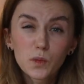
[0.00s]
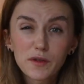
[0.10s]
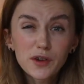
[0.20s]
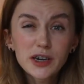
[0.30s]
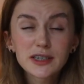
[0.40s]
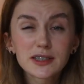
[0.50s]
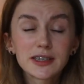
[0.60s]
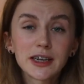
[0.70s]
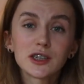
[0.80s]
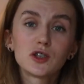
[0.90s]
We first
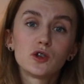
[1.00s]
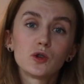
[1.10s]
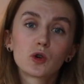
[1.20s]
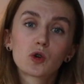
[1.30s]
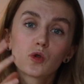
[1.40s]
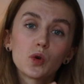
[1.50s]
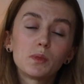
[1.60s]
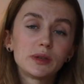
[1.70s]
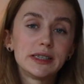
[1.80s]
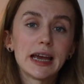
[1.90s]
need to
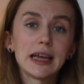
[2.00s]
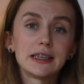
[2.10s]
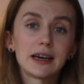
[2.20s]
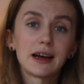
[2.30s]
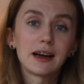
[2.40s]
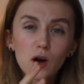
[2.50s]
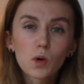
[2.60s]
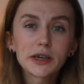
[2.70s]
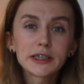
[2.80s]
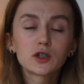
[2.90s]
group data
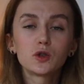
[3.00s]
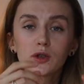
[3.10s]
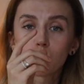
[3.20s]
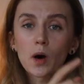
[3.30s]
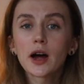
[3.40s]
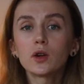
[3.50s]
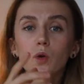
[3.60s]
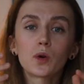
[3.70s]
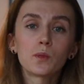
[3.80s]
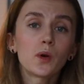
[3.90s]
according to the one
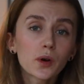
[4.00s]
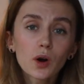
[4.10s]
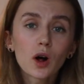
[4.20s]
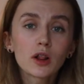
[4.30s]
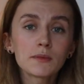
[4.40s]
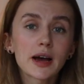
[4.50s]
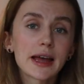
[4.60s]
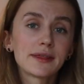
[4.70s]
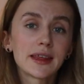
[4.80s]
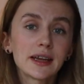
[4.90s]
or more column
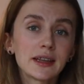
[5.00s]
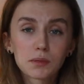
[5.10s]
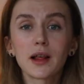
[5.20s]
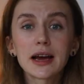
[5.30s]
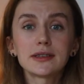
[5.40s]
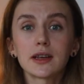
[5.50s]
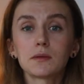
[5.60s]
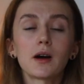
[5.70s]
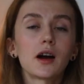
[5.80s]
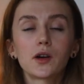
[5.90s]
and then apply
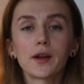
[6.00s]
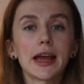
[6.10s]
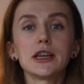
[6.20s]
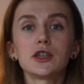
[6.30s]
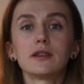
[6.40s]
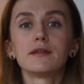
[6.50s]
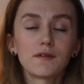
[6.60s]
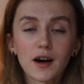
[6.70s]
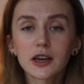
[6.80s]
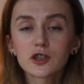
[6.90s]
some aggregation
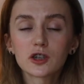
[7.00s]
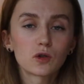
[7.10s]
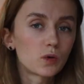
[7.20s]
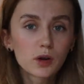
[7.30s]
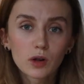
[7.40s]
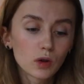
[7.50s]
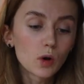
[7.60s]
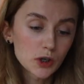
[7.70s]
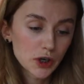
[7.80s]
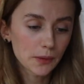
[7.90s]
function or
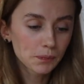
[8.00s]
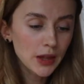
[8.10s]
logic.